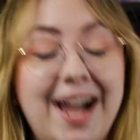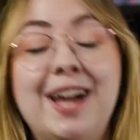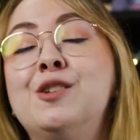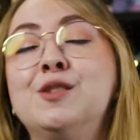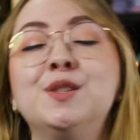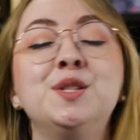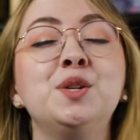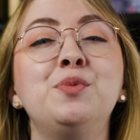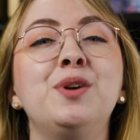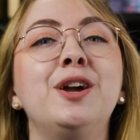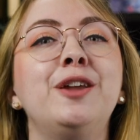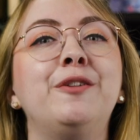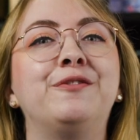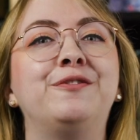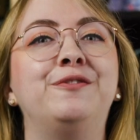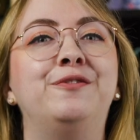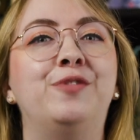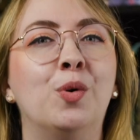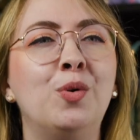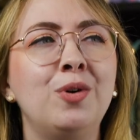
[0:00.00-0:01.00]
I also read
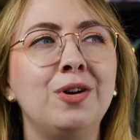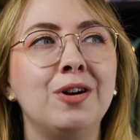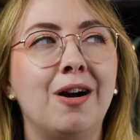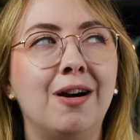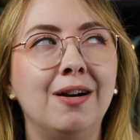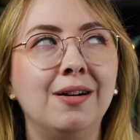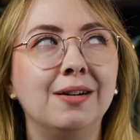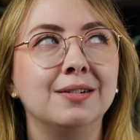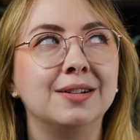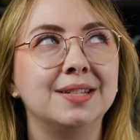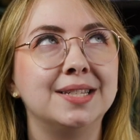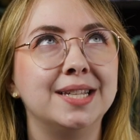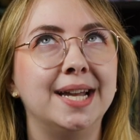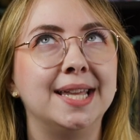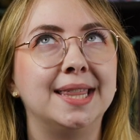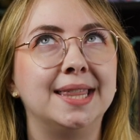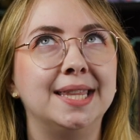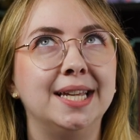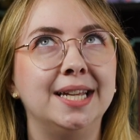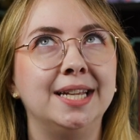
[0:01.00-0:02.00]
4 arcs,
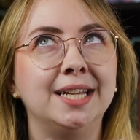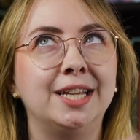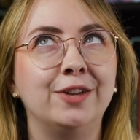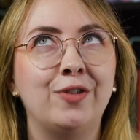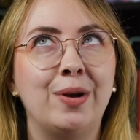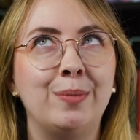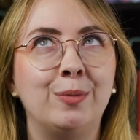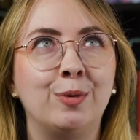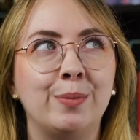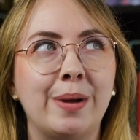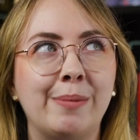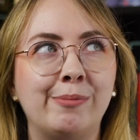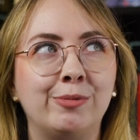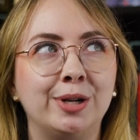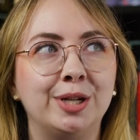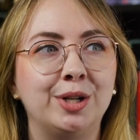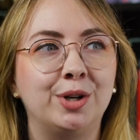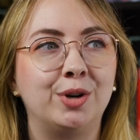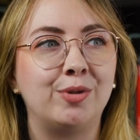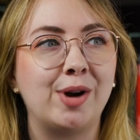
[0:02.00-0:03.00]
I think, if I'm
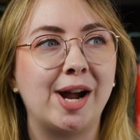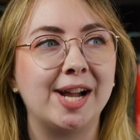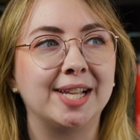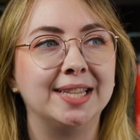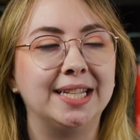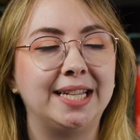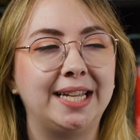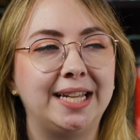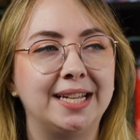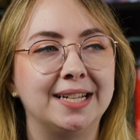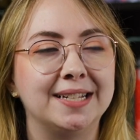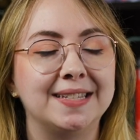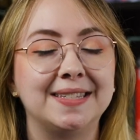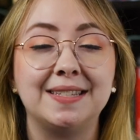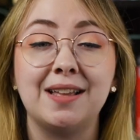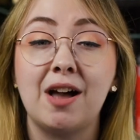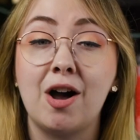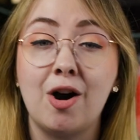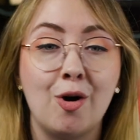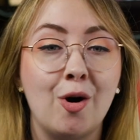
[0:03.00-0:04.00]
remembering correctly,
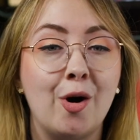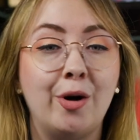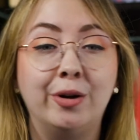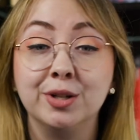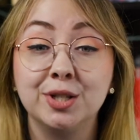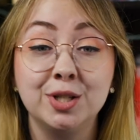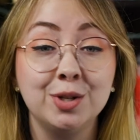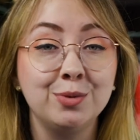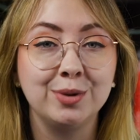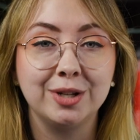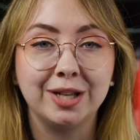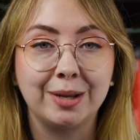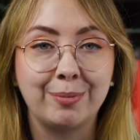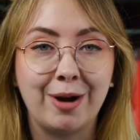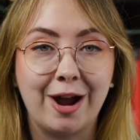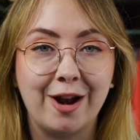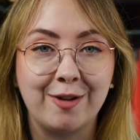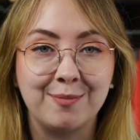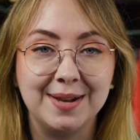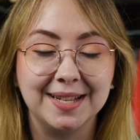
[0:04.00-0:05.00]
so also really
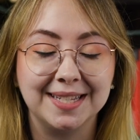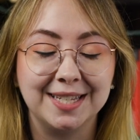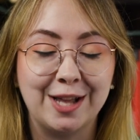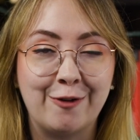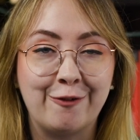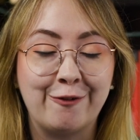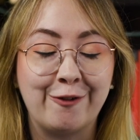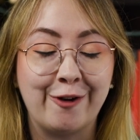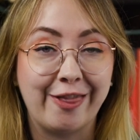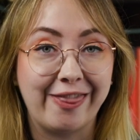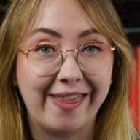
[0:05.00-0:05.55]
proud of myself for